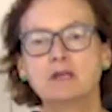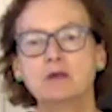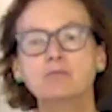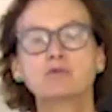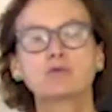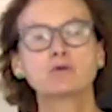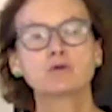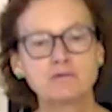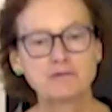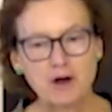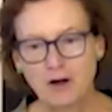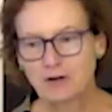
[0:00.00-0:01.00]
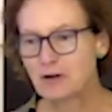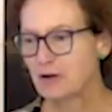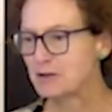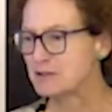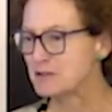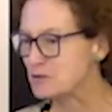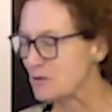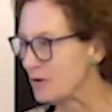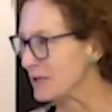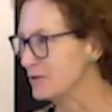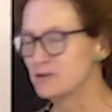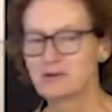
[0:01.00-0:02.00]
improve the Hong Kong
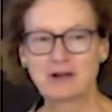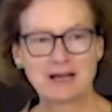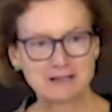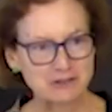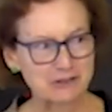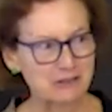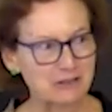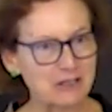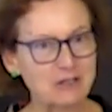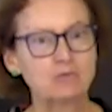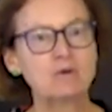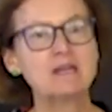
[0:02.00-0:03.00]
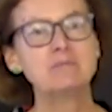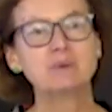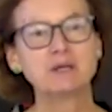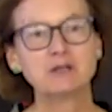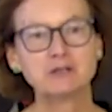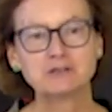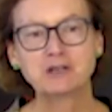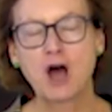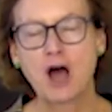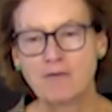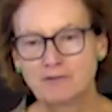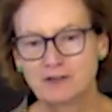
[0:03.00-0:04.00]
story internationally, rebuild
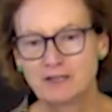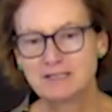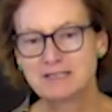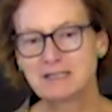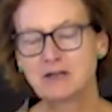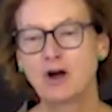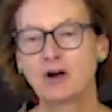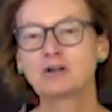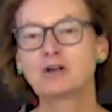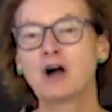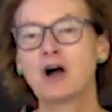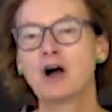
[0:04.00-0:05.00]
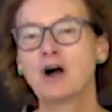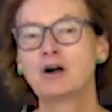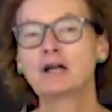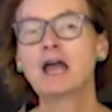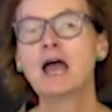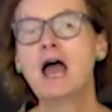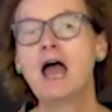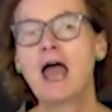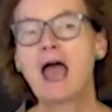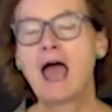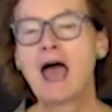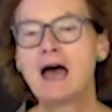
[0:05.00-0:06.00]
confidence in Hong Kong,
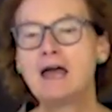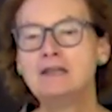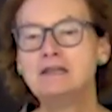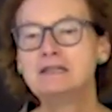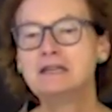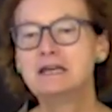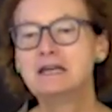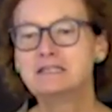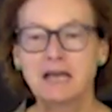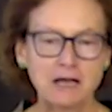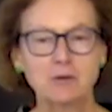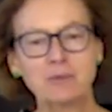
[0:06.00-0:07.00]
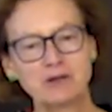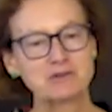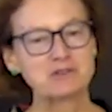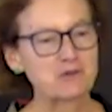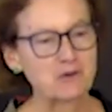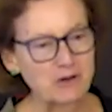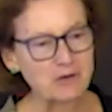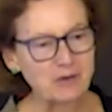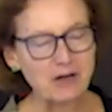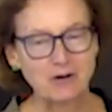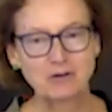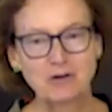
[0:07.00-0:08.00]
and tell a better story
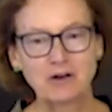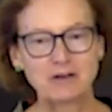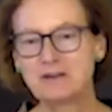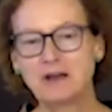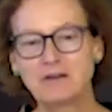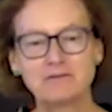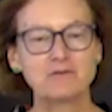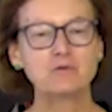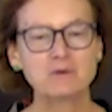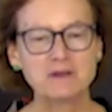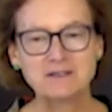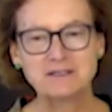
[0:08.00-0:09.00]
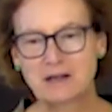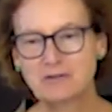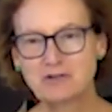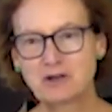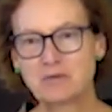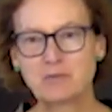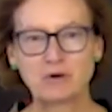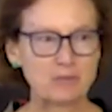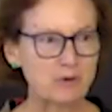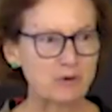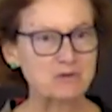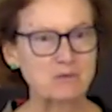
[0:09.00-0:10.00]
about Hong Kong. If you read the South China
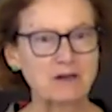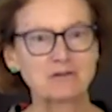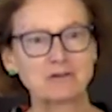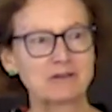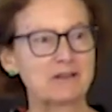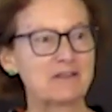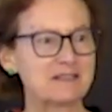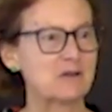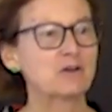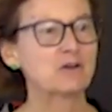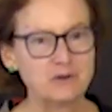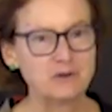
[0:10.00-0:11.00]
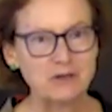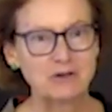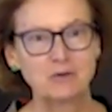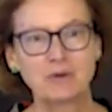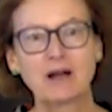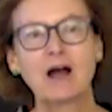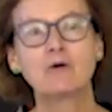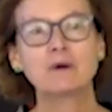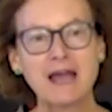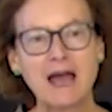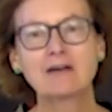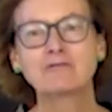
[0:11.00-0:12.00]
Morning Post regularly, that's all you hear about how
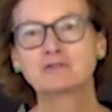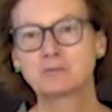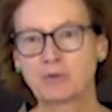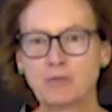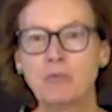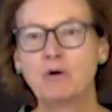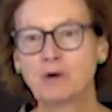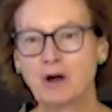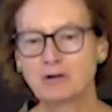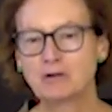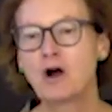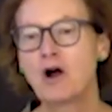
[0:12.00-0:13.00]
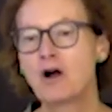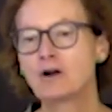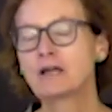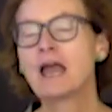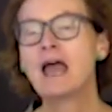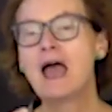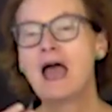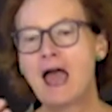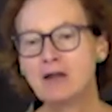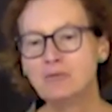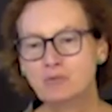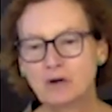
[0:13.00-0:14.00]
we have to promote Hong Kong
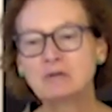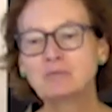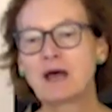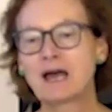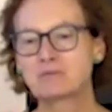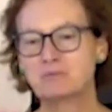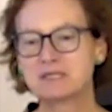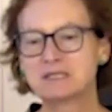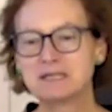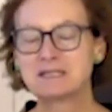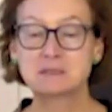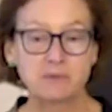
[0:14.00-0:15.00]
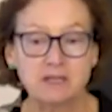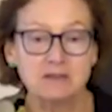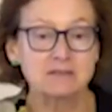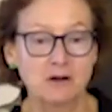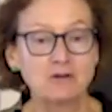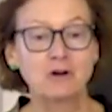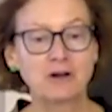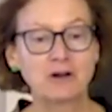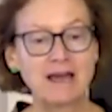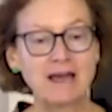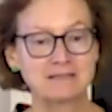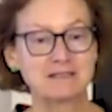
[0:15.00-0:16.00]
and bring back business because Hong Kong
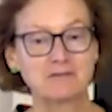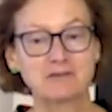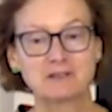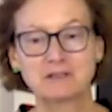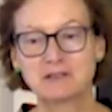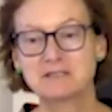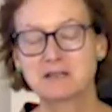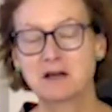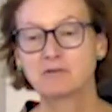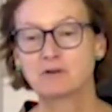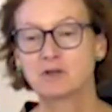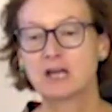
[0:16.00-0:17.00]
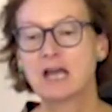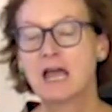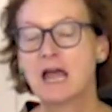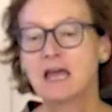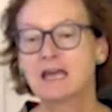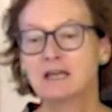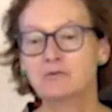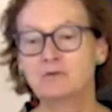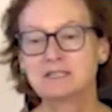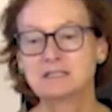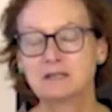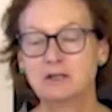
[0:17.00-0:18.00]
has definitely suffered in
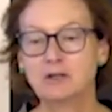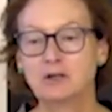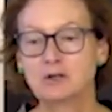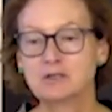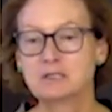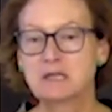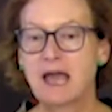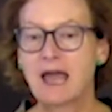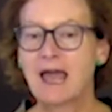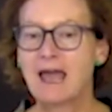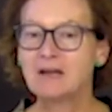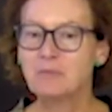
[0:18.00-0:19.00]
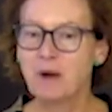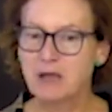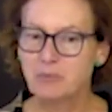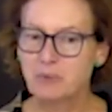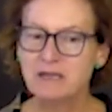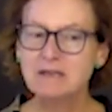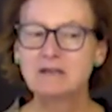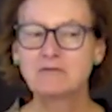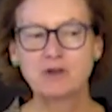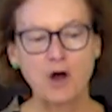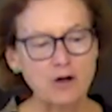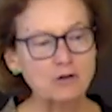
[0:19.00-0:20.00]
recent years. And in my opinion,
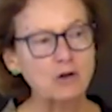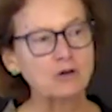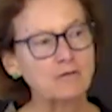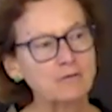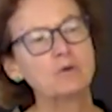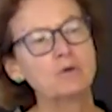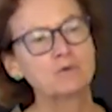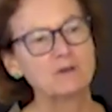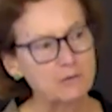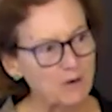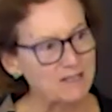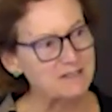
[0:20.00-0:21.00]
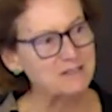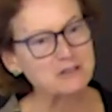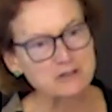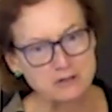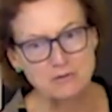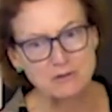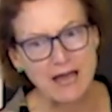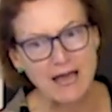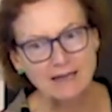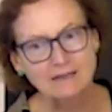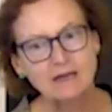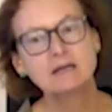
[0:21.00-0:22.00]
if the Hong Kong government really wants to do
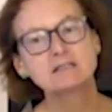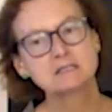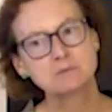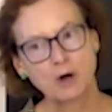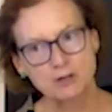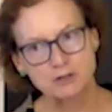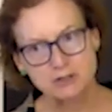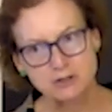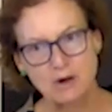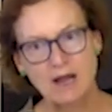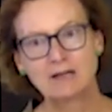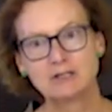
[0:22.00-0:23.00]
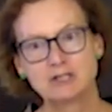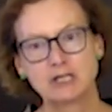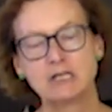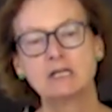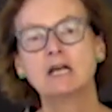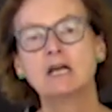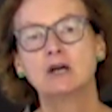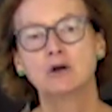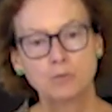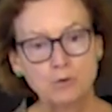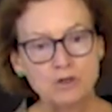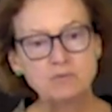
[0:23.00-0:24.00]
that, a smart strategy
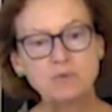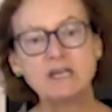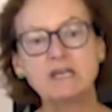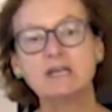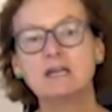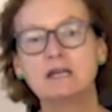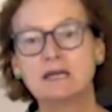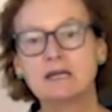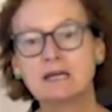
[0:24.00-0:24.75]
would be